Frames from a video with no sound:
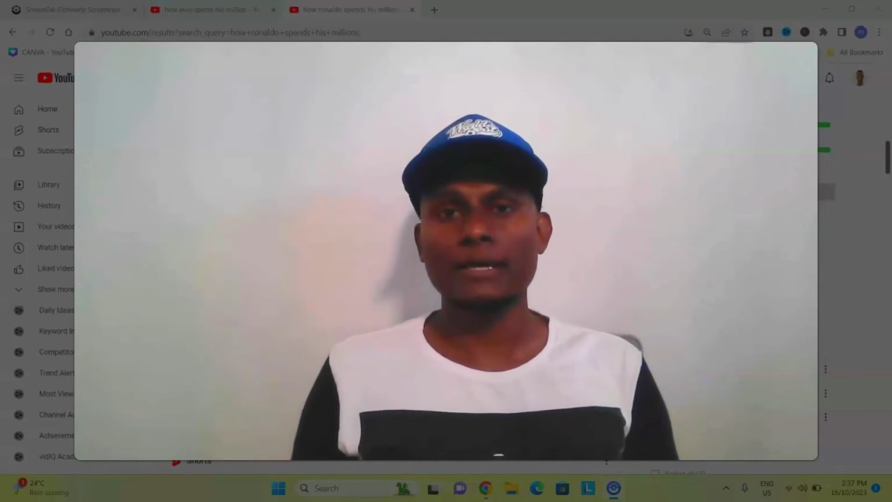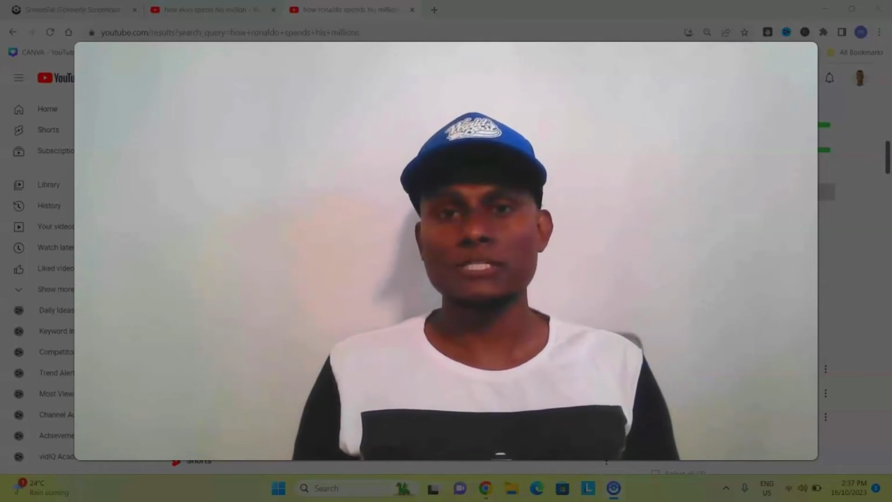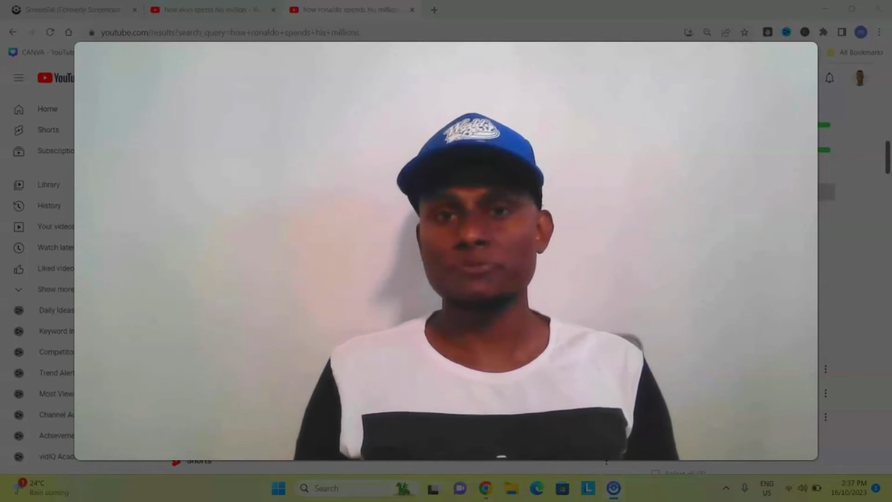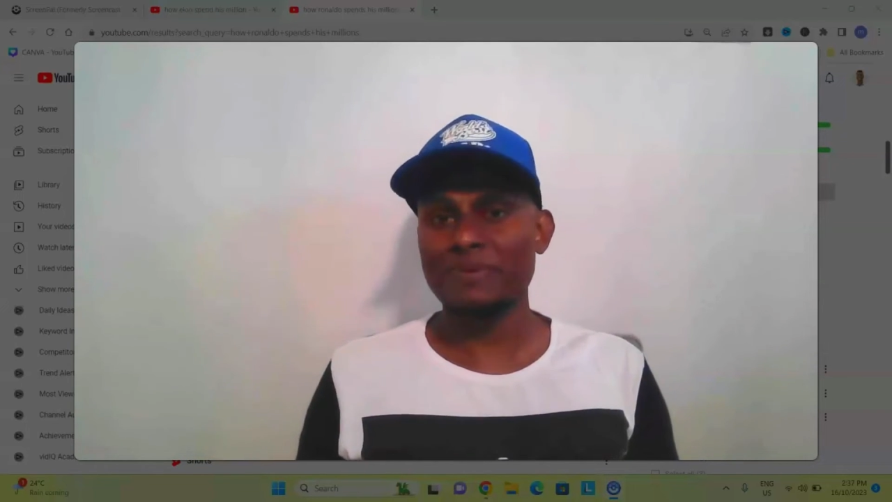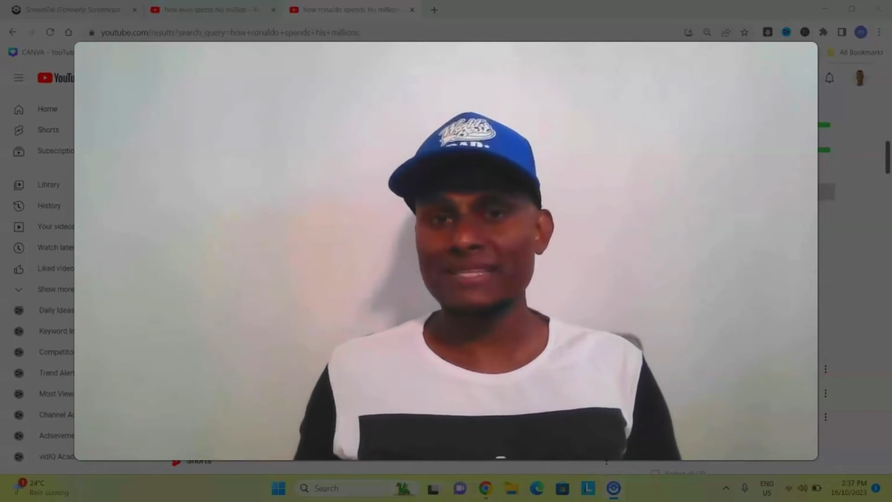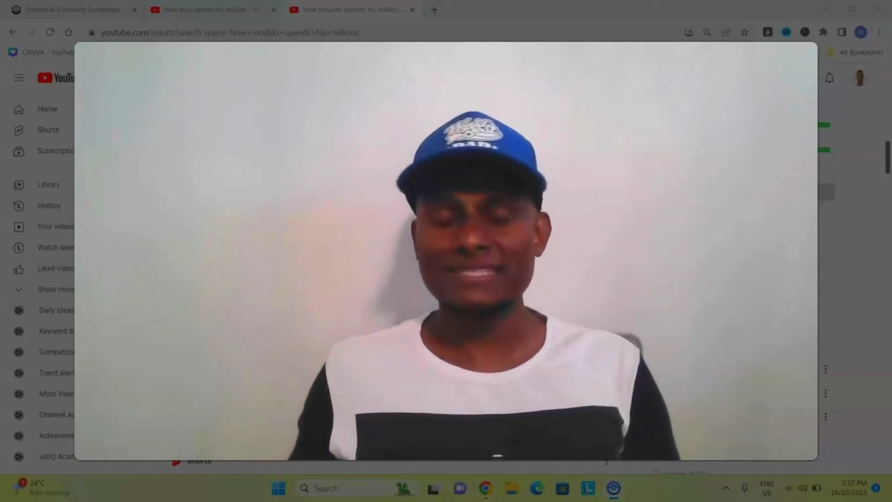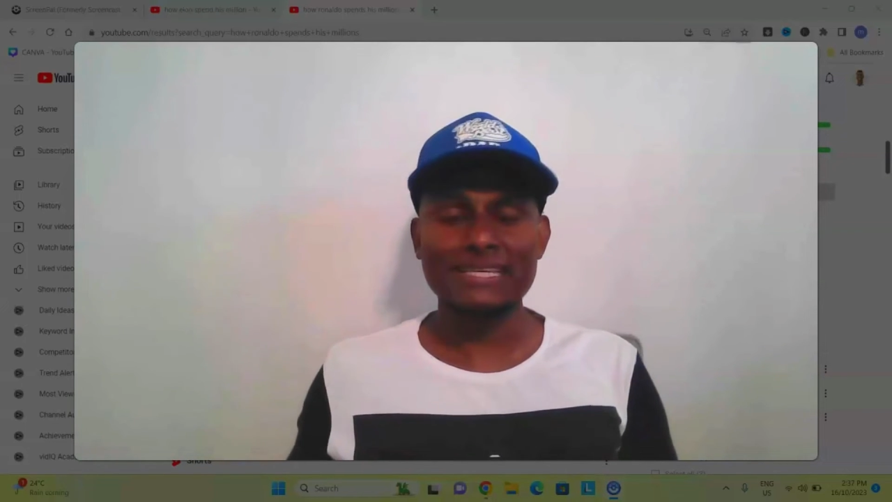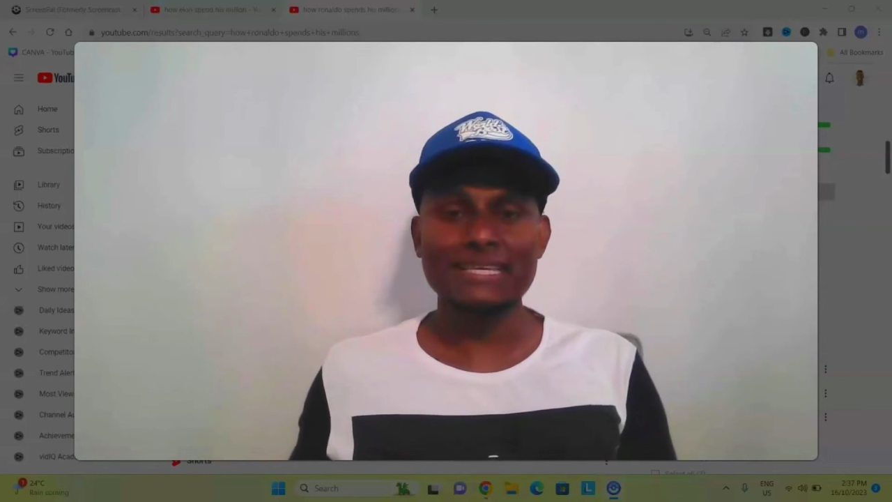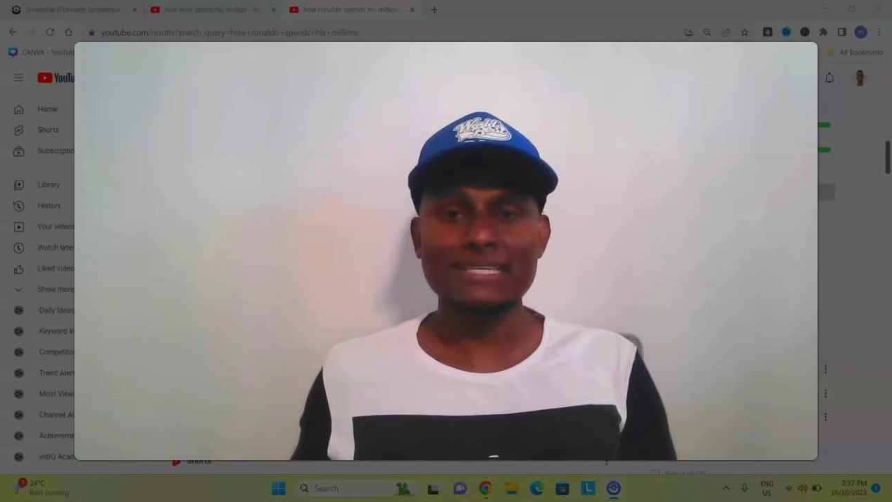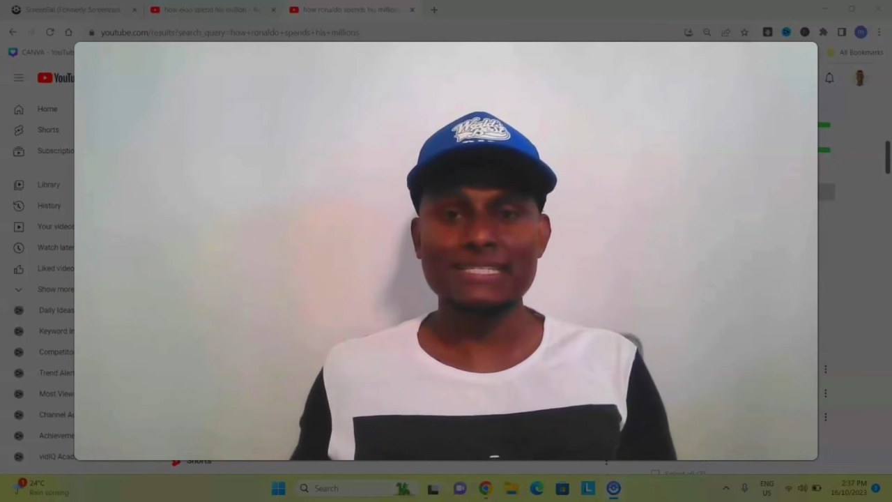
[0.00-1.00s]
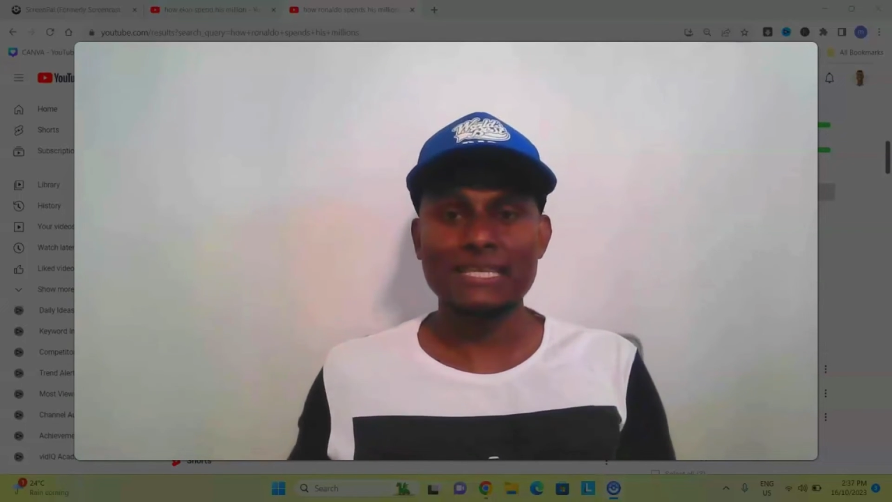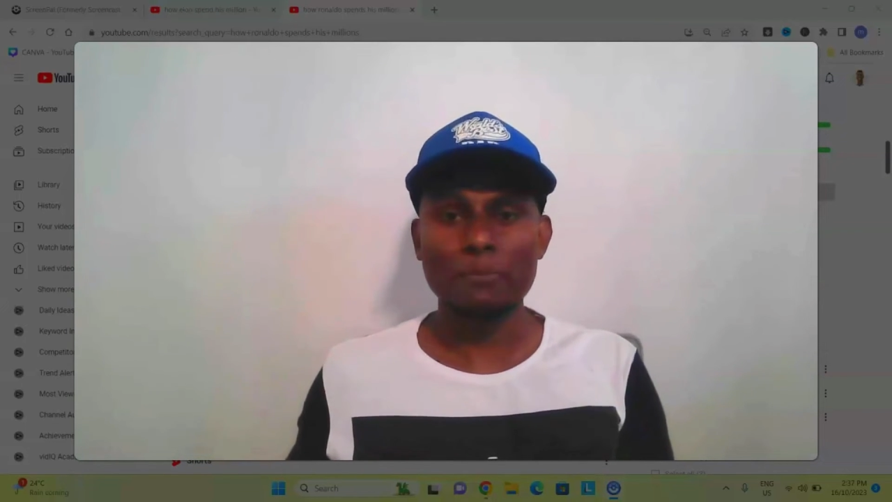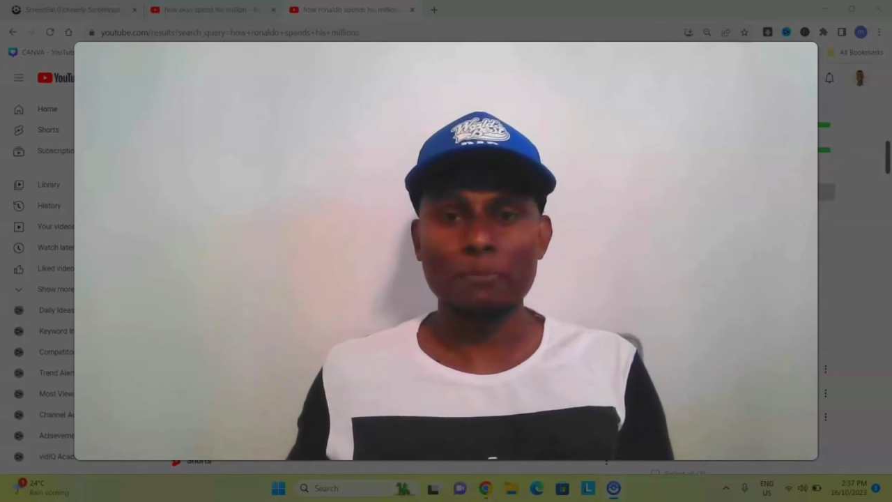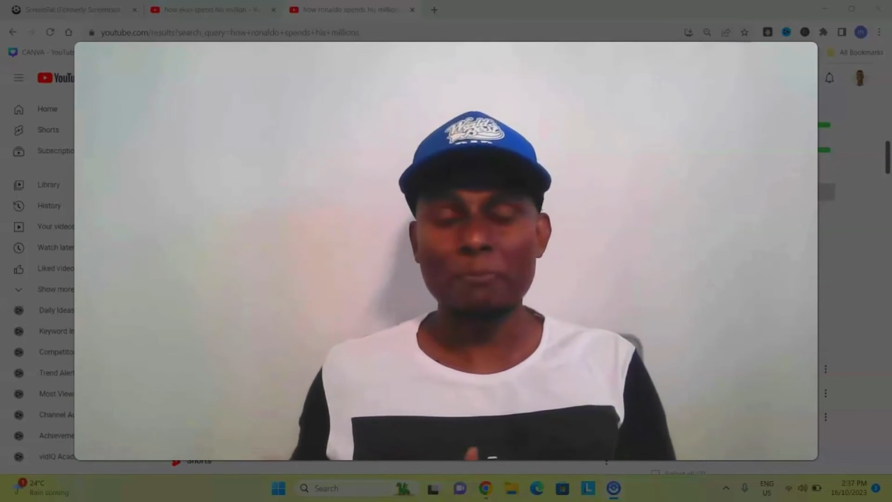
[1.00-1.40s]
spends his